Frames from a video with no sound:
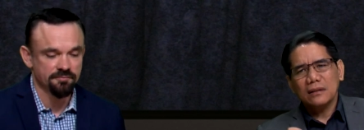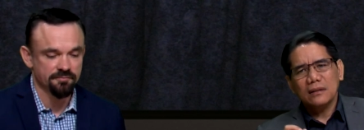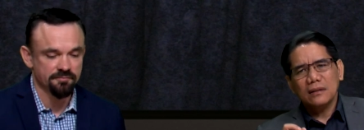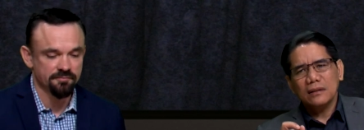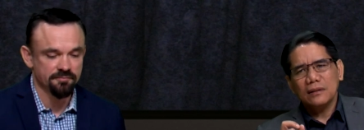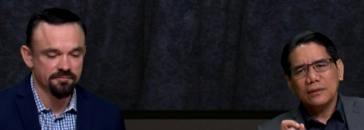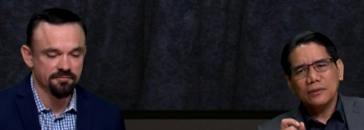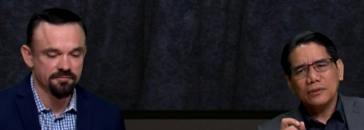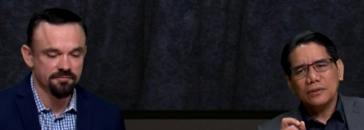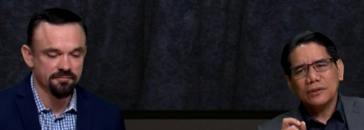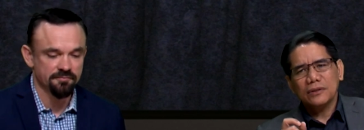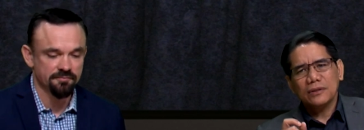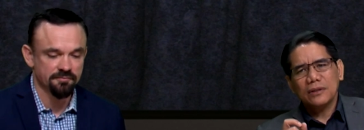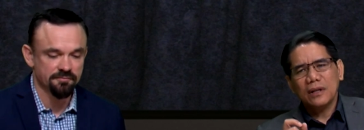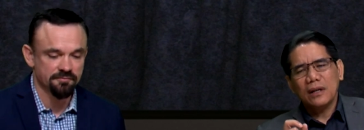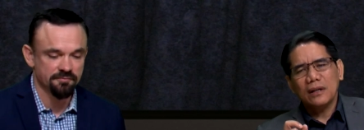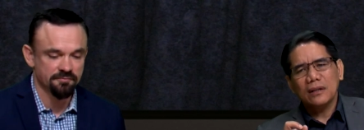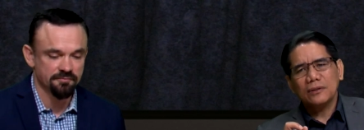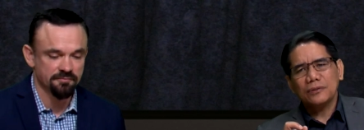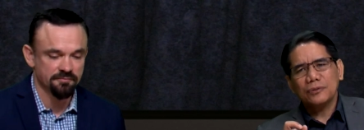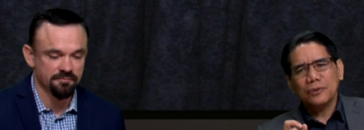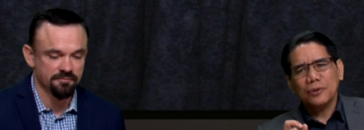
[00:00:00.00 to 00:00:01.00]
Speaker 1: you
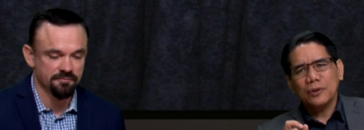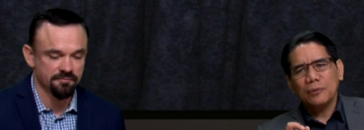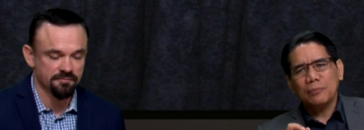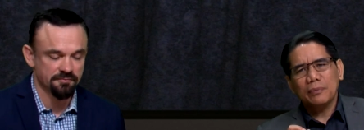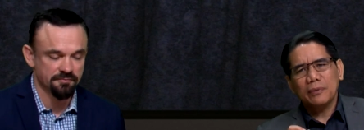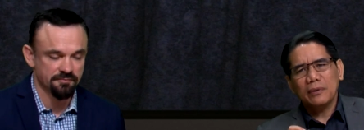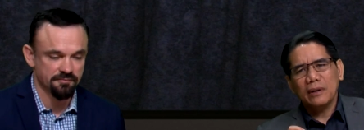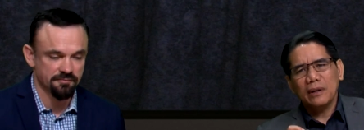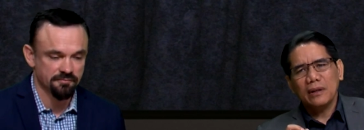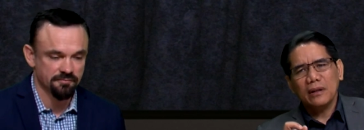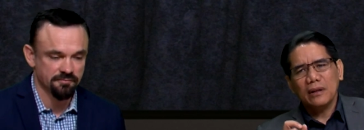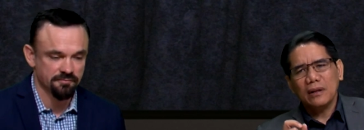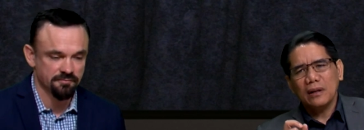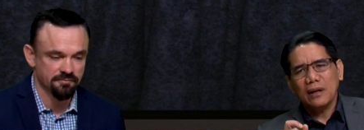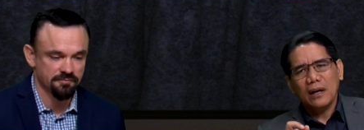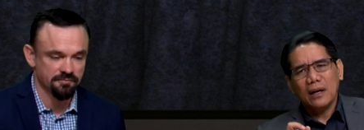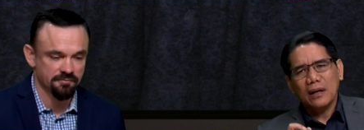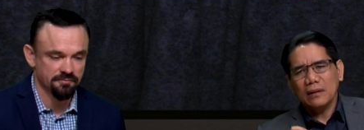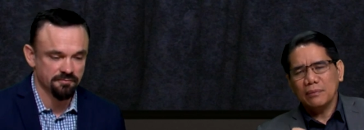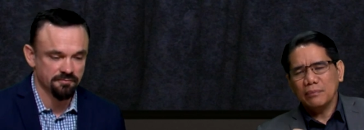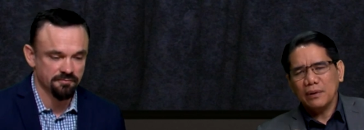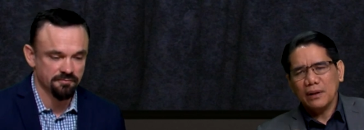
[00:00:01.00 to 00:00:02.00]
start to operate in
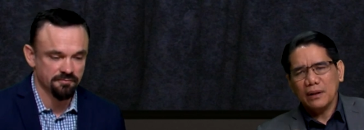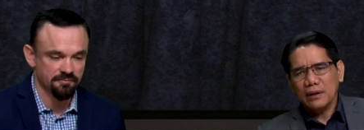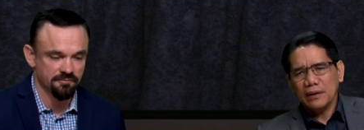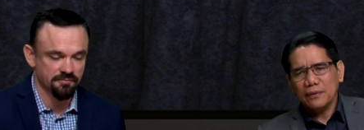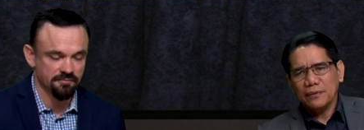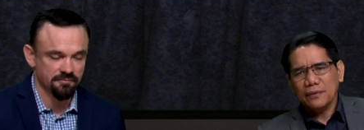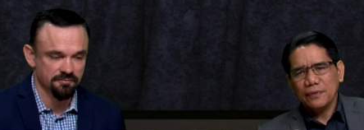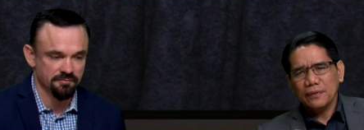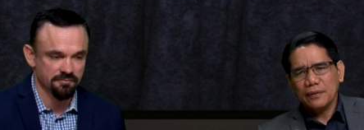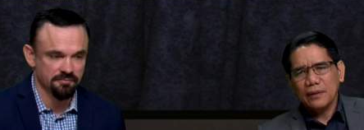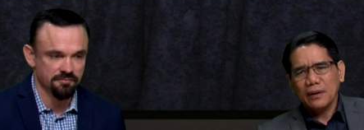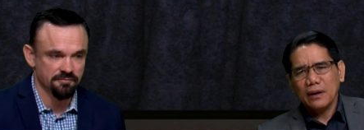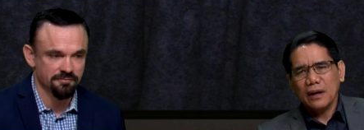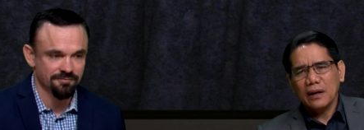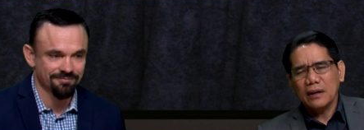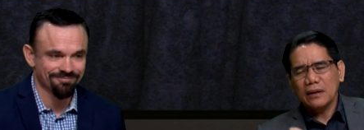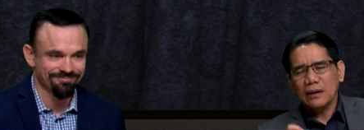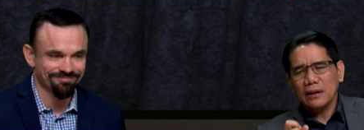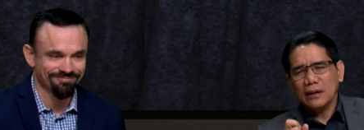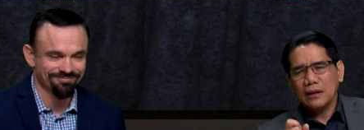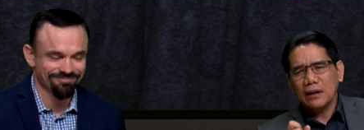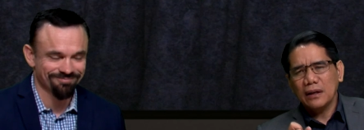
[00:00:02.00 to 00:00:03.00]
unbelief, I
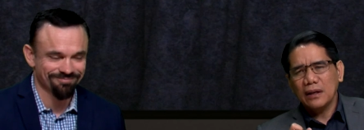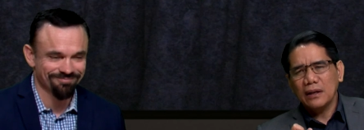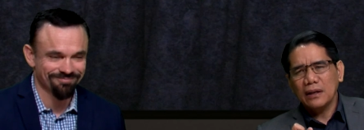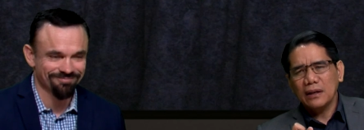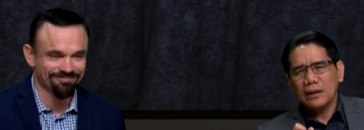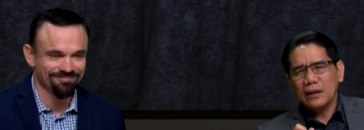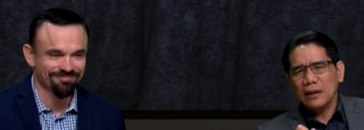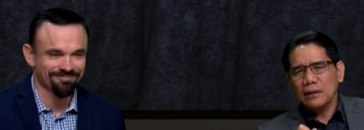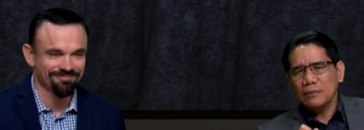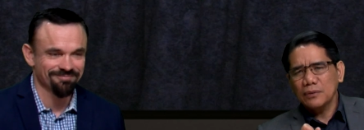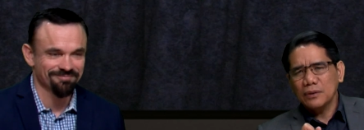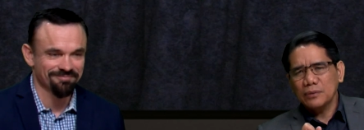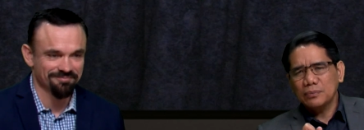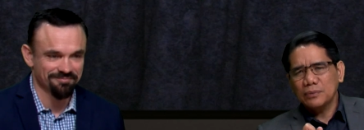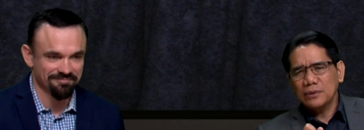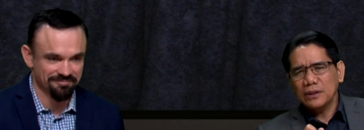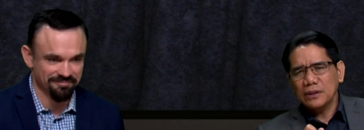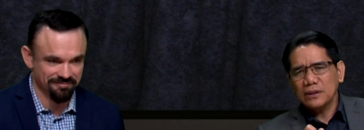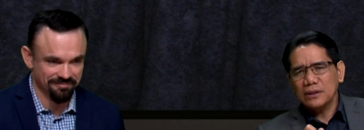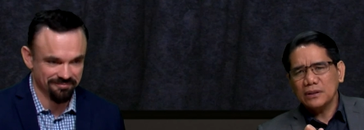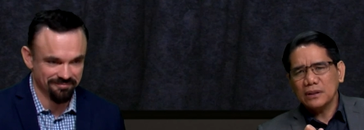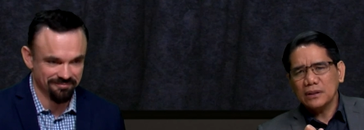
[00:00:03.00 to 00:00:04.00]
declare in the name of
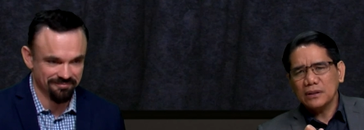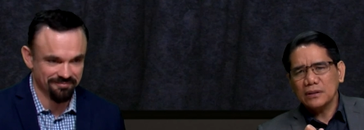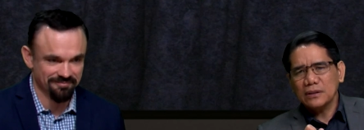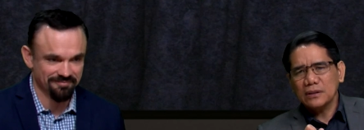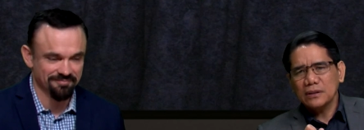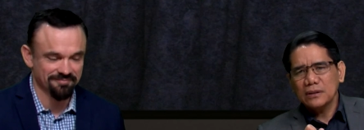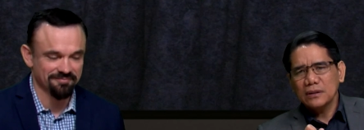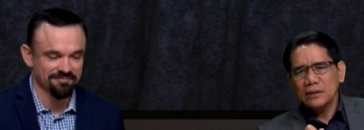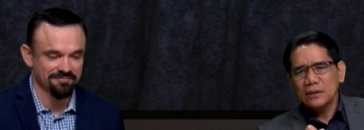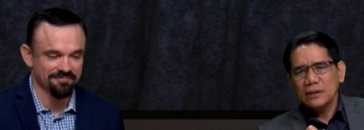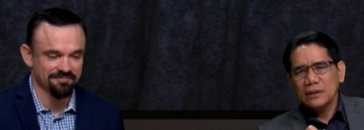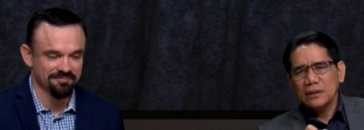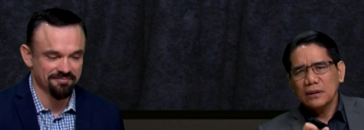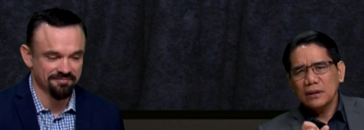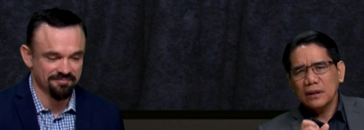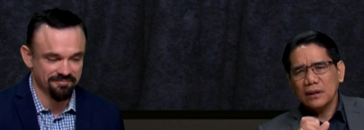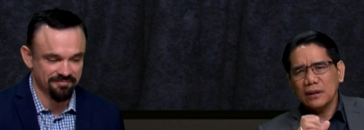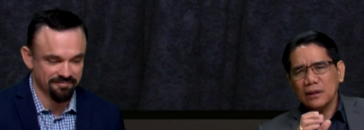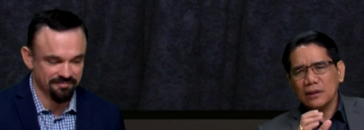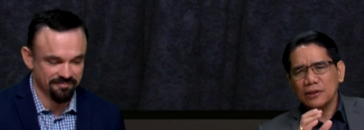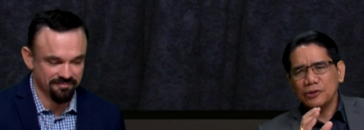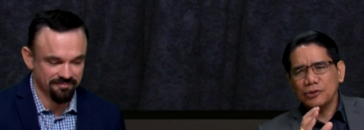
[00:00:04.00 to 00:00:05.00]
Jesus
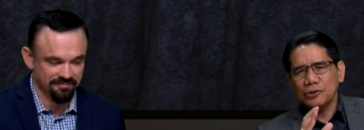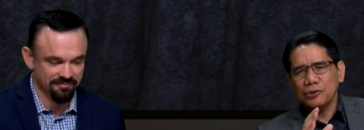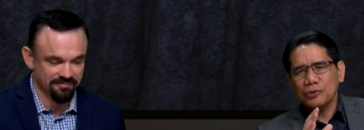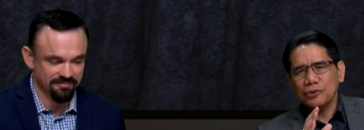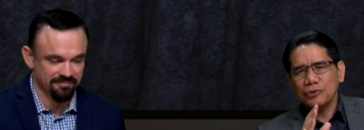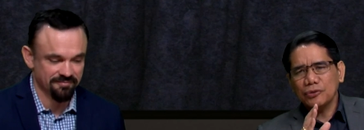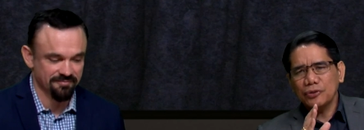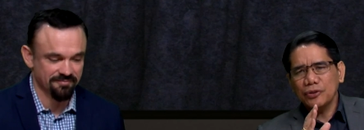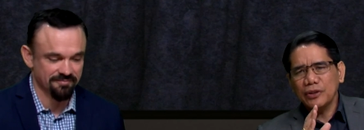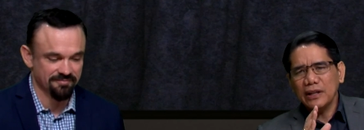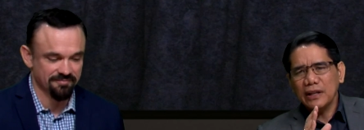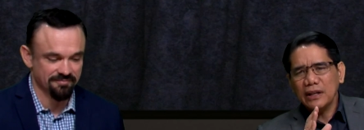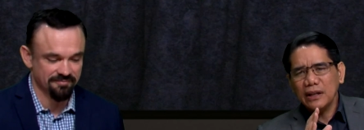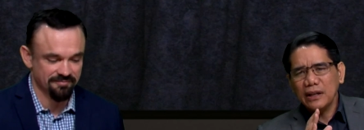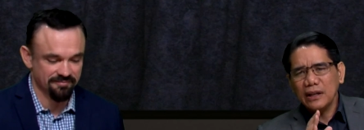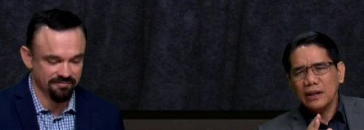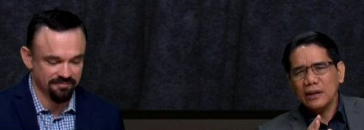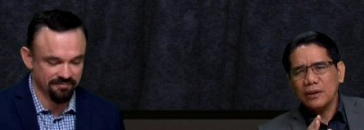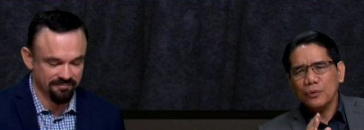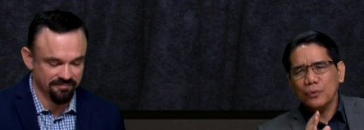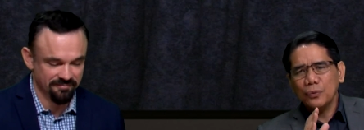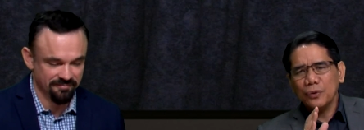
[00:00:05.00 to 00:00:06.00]
that as you
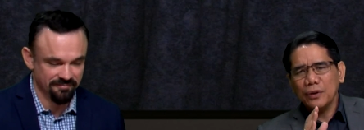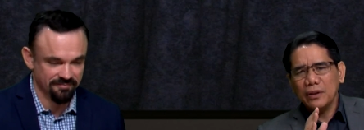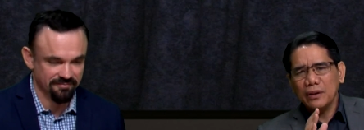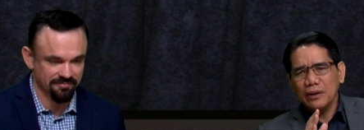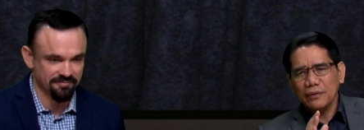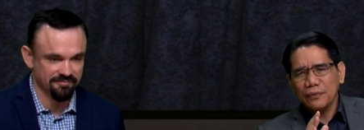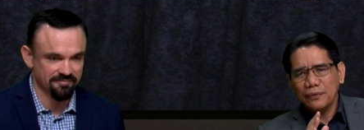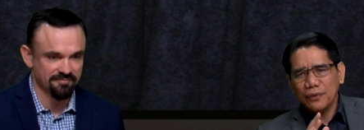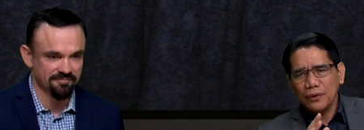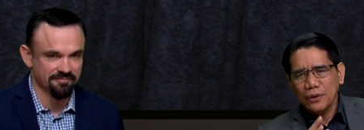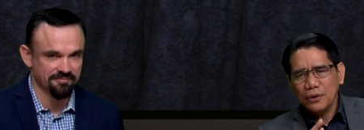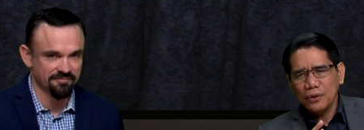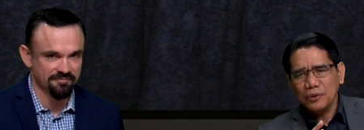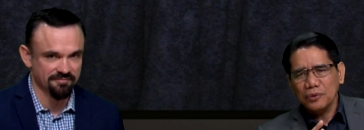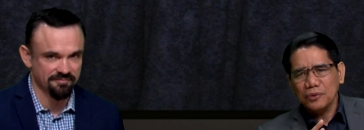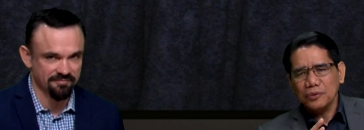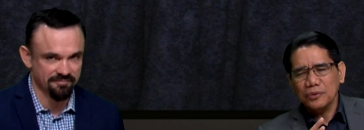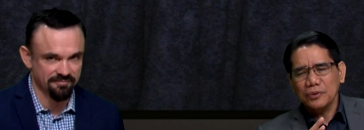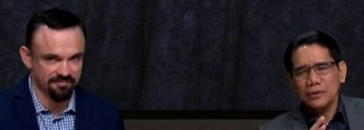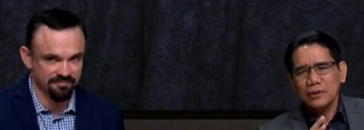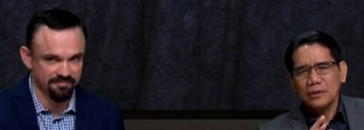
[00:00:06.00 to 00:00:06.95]
connect with the flow,